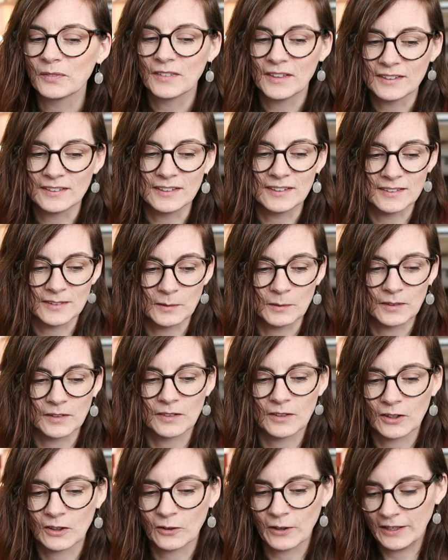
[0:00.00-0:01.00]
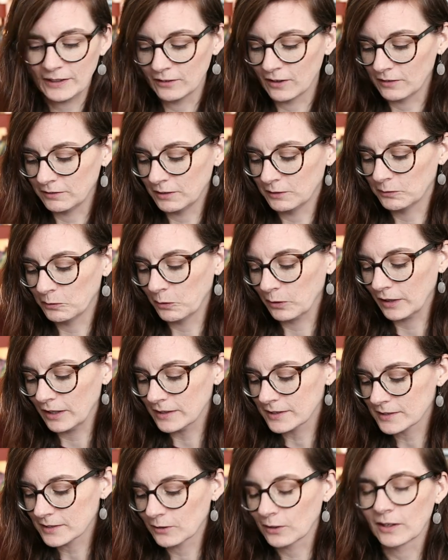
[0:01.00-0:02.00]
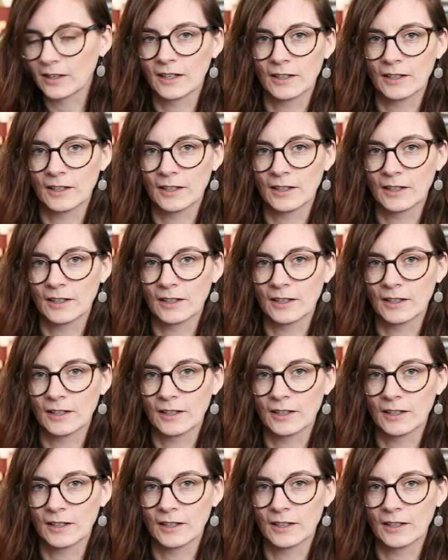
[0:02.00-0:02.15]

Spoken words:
this is the great novel for us.